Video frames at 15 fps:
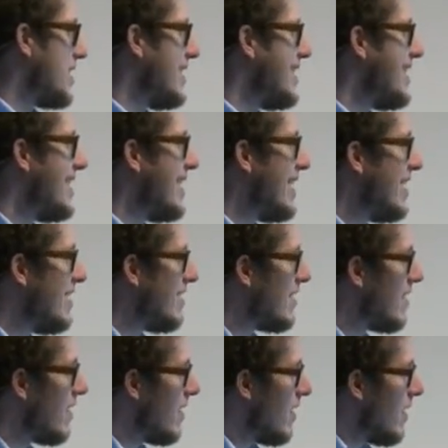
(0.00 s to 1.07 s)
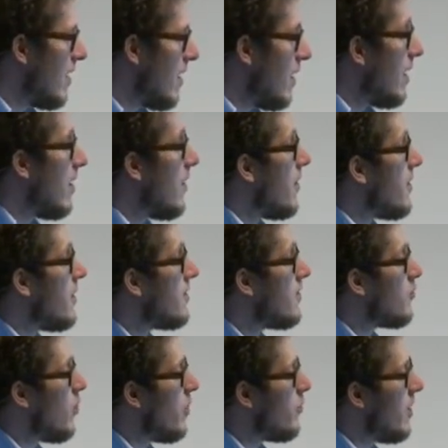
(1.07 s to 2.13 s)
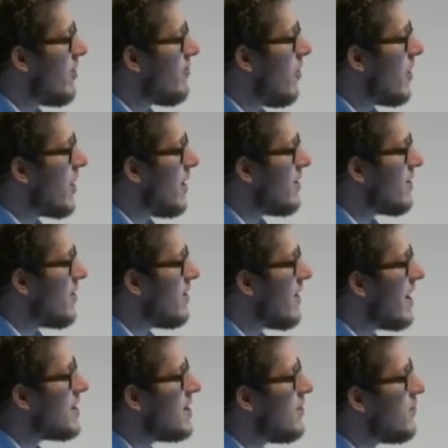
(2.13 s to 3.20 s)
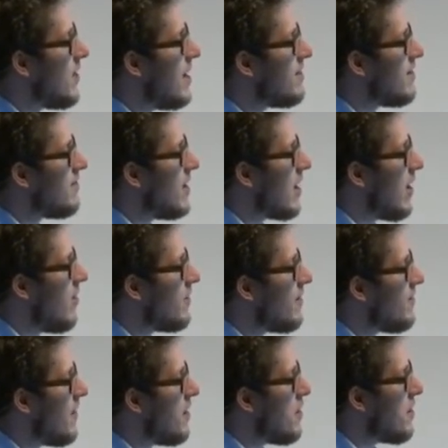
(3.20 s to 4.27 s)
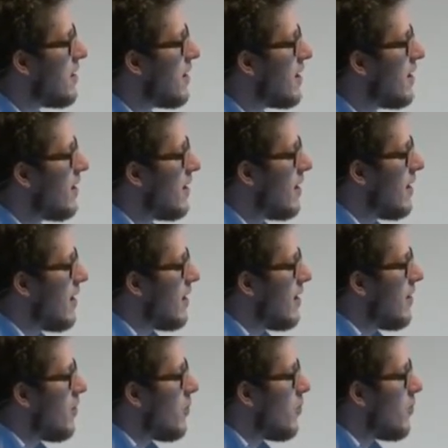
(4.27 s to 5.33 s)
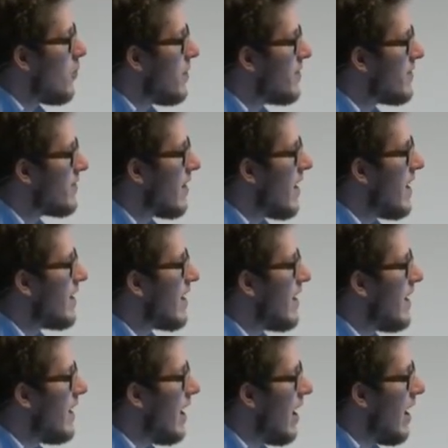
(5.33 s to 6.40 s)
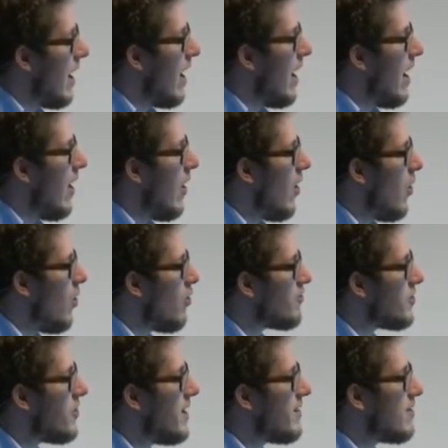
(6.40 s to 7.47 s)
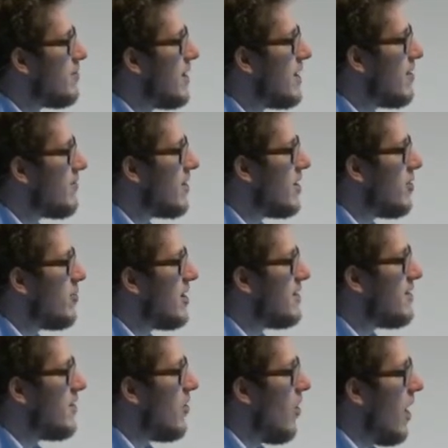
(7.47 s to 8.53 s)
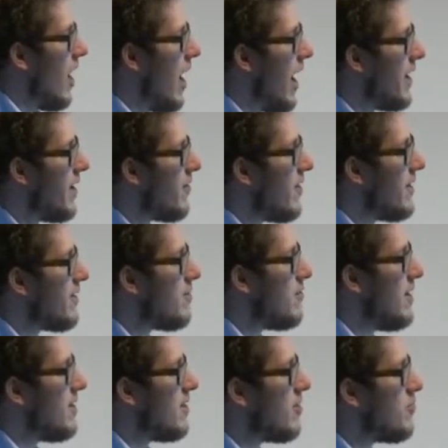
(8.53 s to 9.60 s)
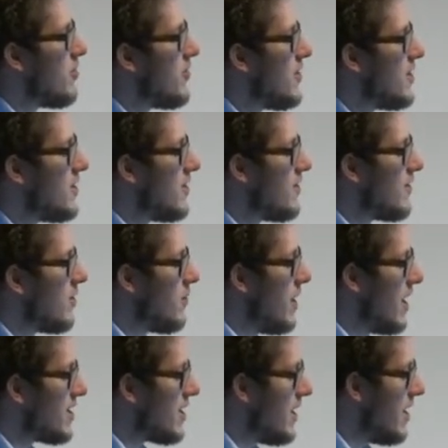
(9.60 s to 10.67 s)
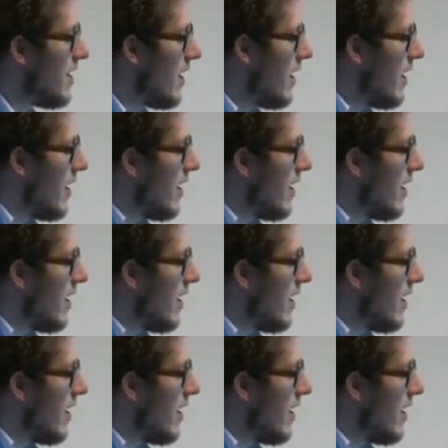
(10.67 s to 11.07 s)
actually did, this is 1 week forecast, so it's actually relatively close. If anything, we're slightly overestimating variability or underestimating the precision. So we actually